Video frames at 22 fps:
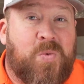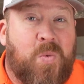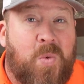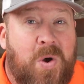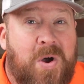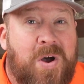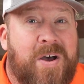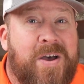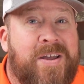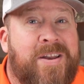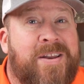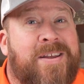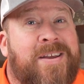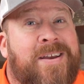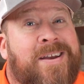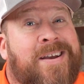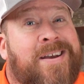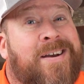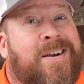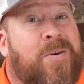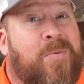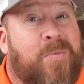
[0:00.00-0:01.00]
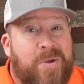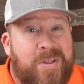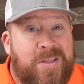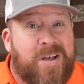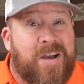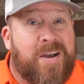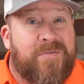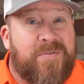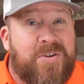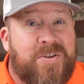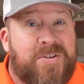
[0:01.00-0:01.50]
One, we
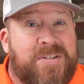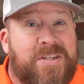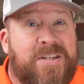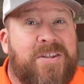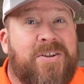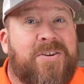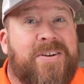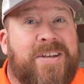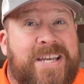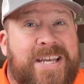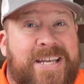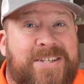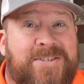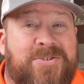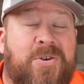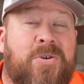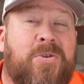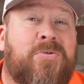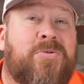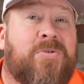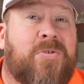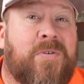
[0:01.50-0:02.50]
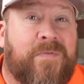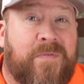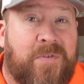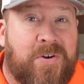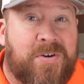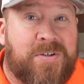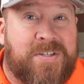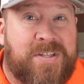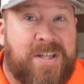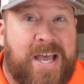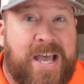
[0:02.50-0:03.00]
love using their Keystone
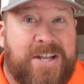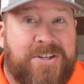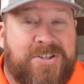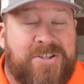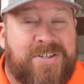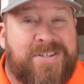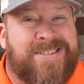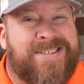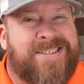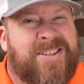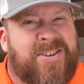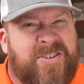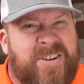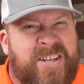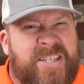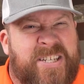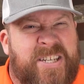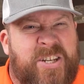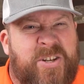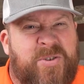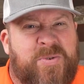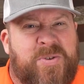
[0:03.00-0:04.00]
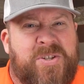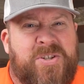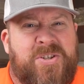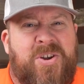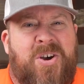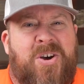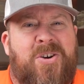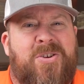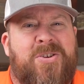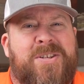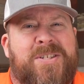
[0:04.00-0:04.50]
Traverse latches. They're easy to
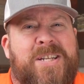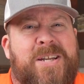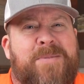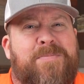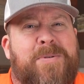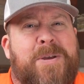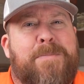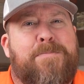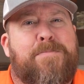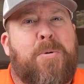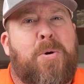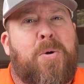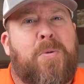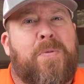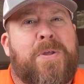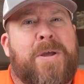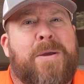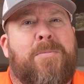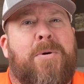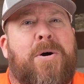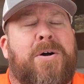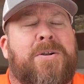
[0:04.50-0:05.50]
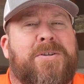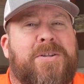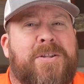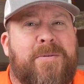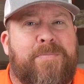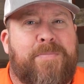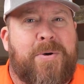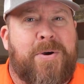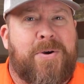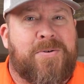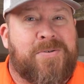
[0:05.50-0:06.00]
install. You simply bolt them onto
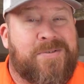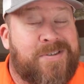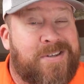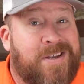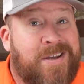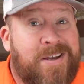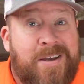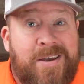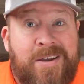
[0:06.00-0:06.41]
the post.